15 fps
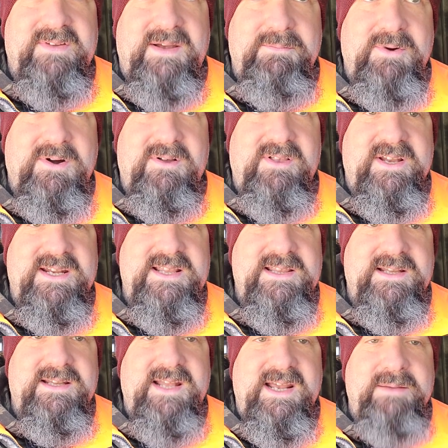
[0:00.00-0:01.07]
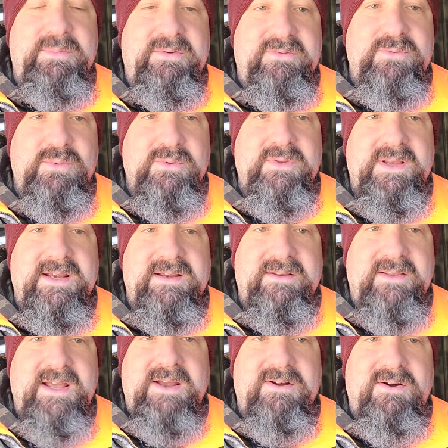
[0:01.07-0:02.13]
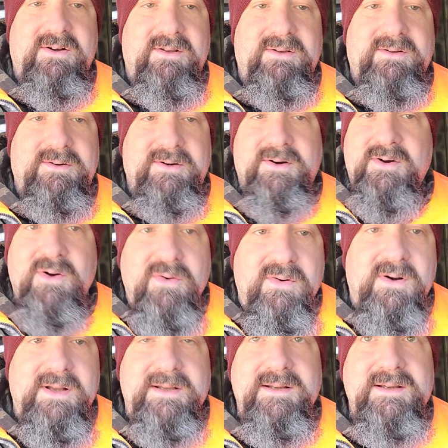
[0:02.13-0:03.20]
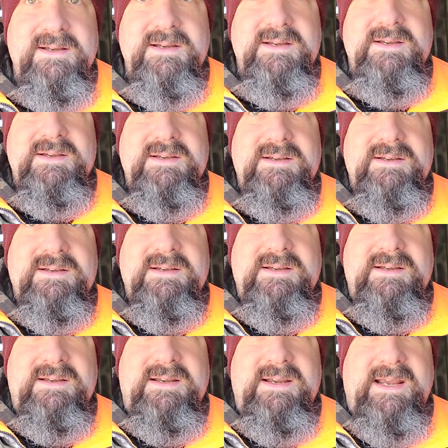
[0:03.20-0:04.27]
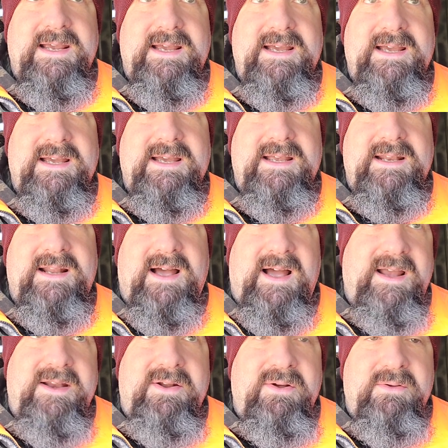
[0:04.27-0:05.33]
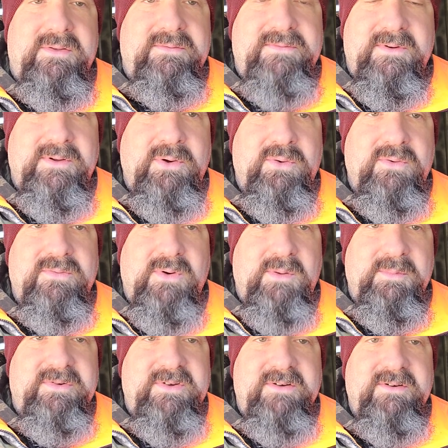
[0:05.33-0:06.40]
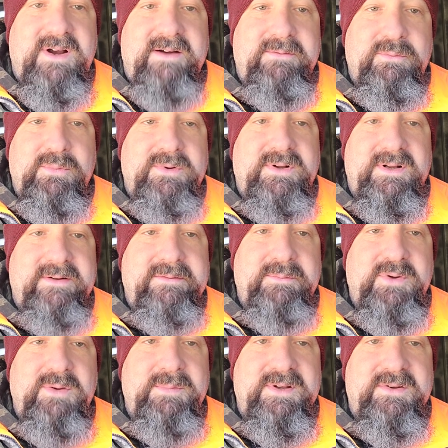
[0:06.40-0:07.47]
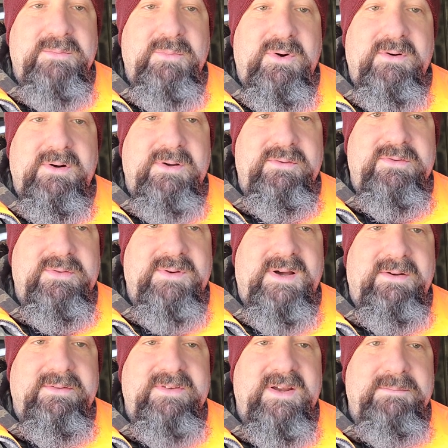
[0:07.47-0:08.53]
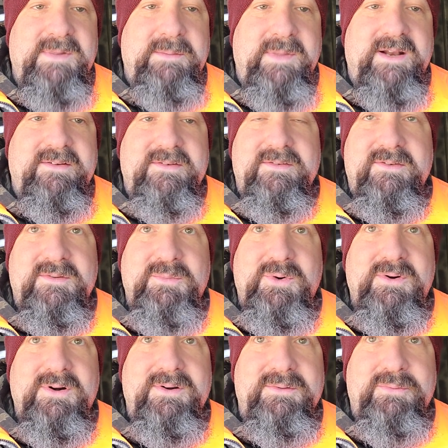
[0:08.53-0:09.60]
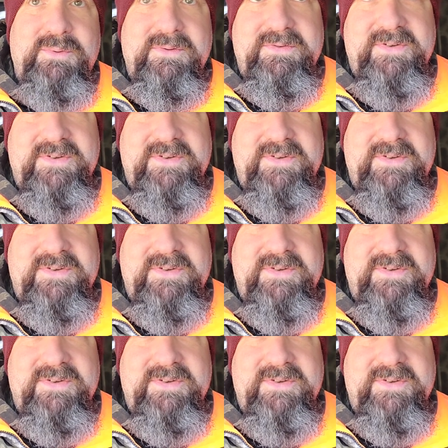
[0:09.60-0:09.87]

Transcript: I'm calling in the day before they all are gone. And I know the local pharmacy driver will deliver them to me tomorrow, so I'll take my medicines tomorrow. Well, if